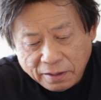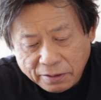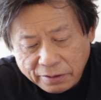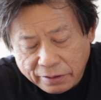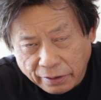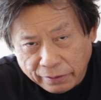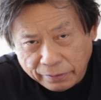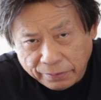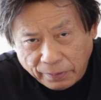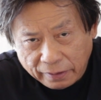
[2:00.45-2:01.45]

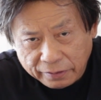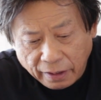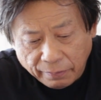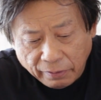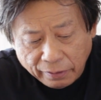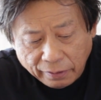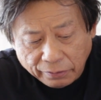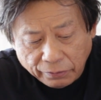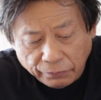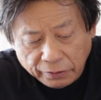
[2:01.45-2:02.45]
So by the time they
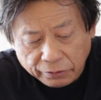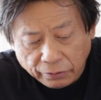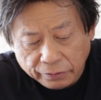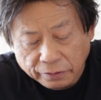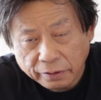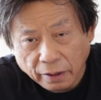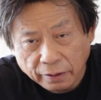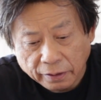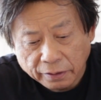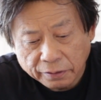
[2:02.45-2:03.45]
do research and
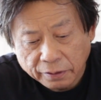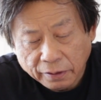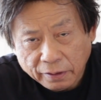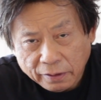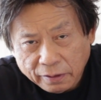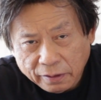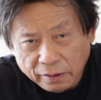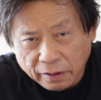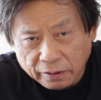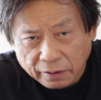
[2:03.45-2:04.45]
studies,
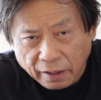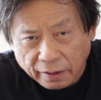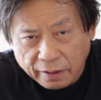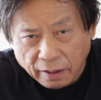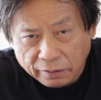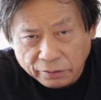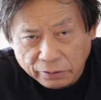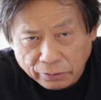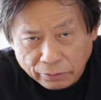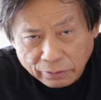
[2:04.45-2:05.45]
it doesn't get down
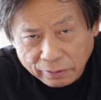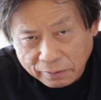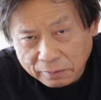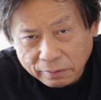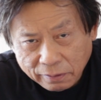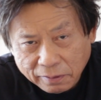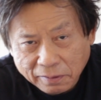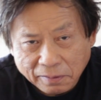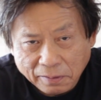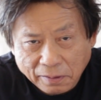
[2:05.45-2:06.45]
to
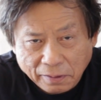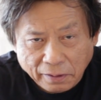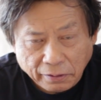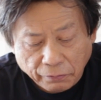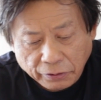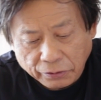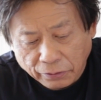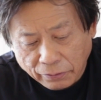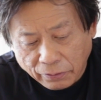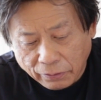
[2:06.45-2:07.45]
the
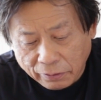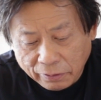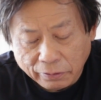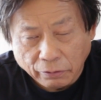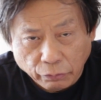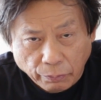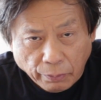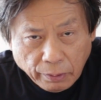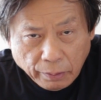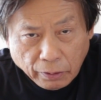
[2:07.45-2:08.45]
individual or the group
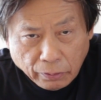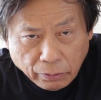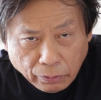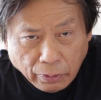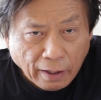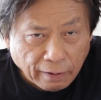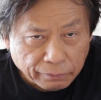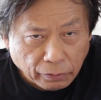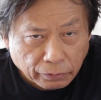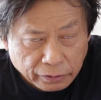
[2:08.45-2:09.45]
of people who
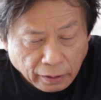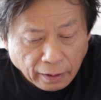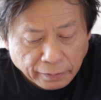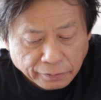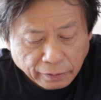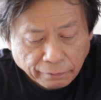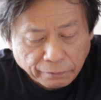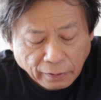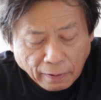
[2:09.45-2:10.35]
have those signs of